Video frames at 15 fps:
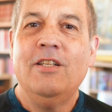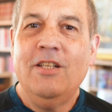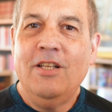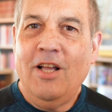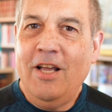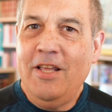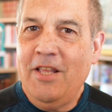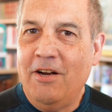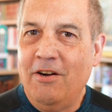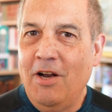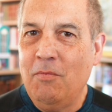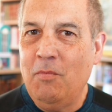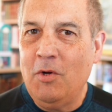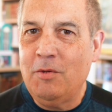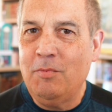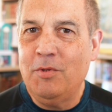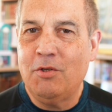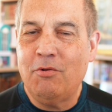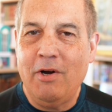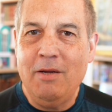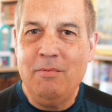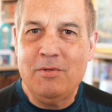Hi there, and welcome to
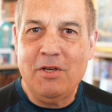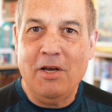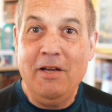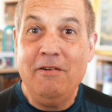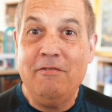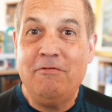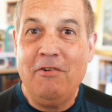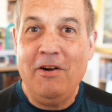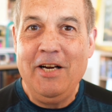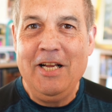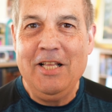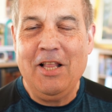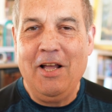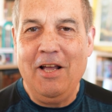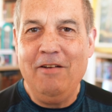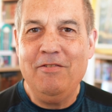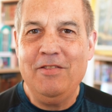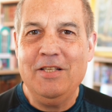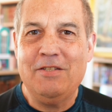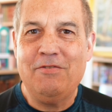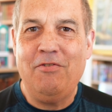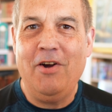Graeme's Guide Friday Live
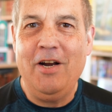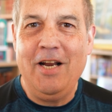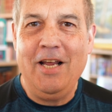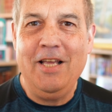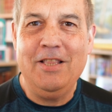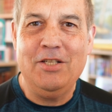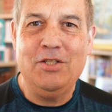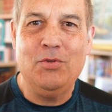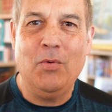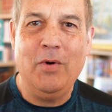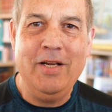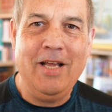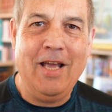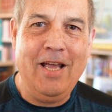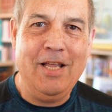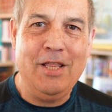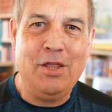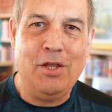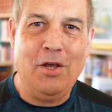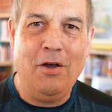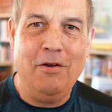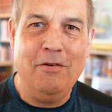this Friday, the 28th
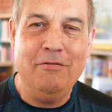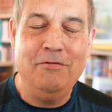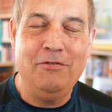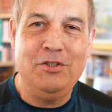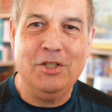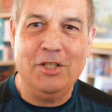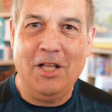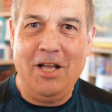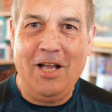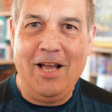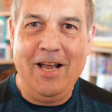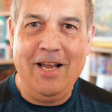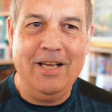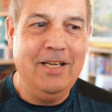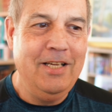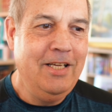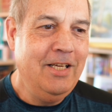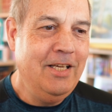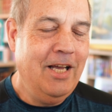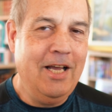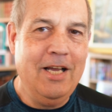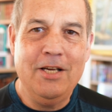of July.
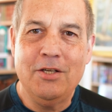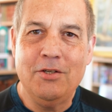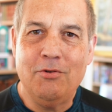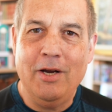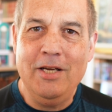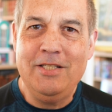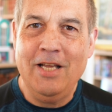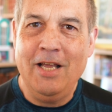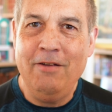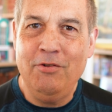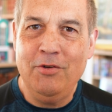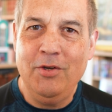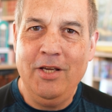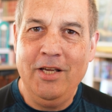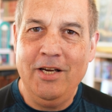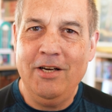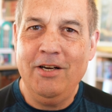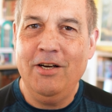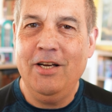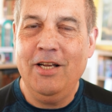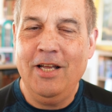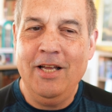Uh, great to have you
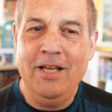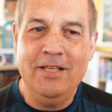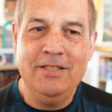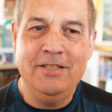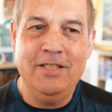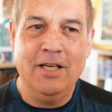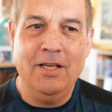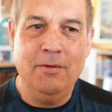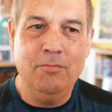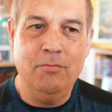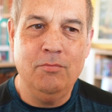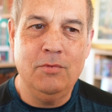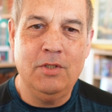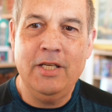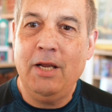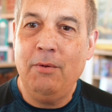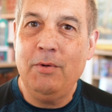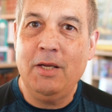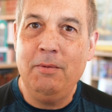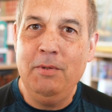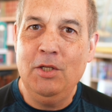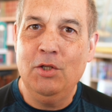here. And um, today we're
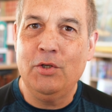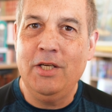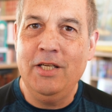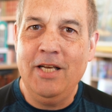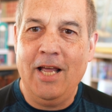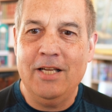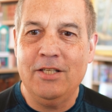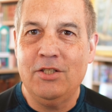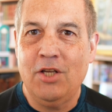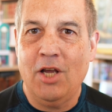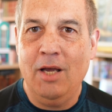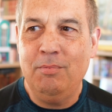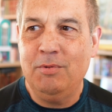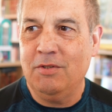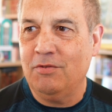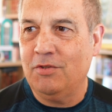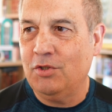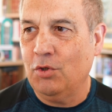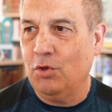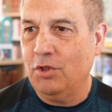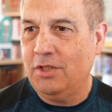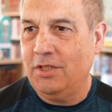going to be looking at types of
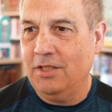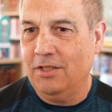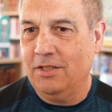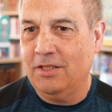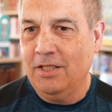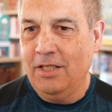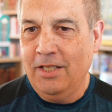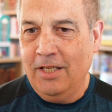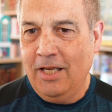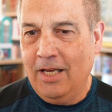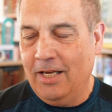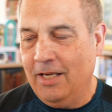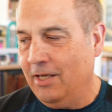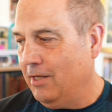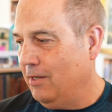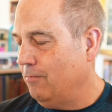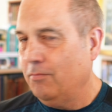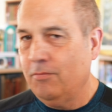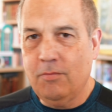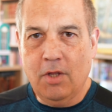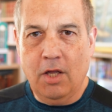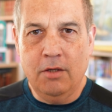sources.
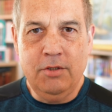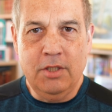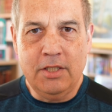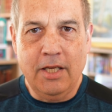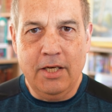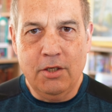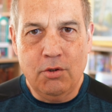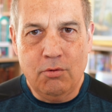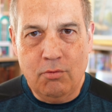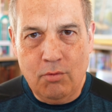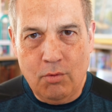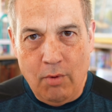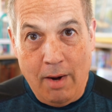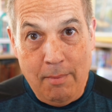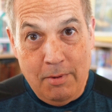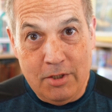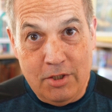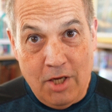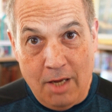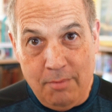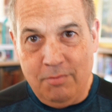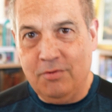Um, I'm just going to grab a
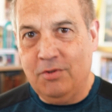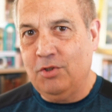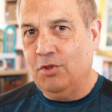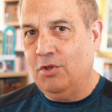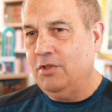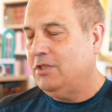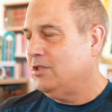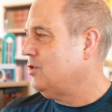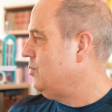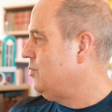type of source